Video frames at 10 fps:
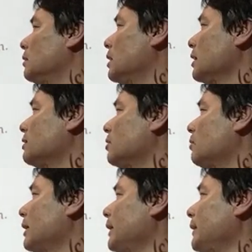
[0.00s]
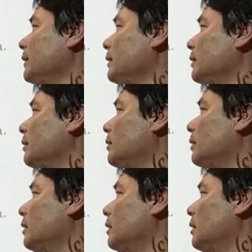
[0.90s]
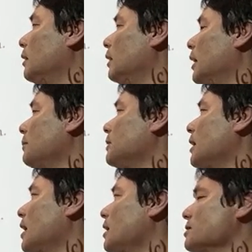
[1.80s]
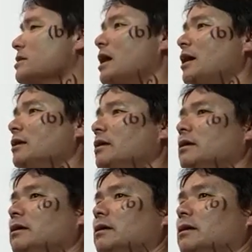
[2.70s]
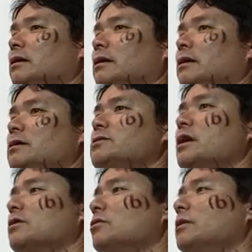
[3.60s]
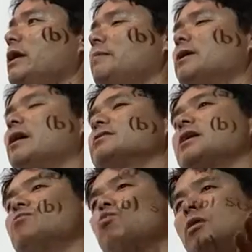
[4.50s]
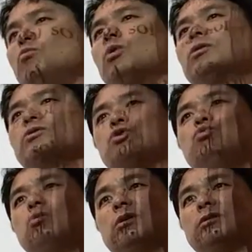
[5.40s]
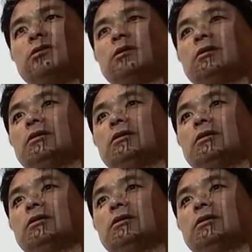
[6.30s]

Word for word: Dichlorine heptaoxide. Is dichlorine heptaoxide one word or two words?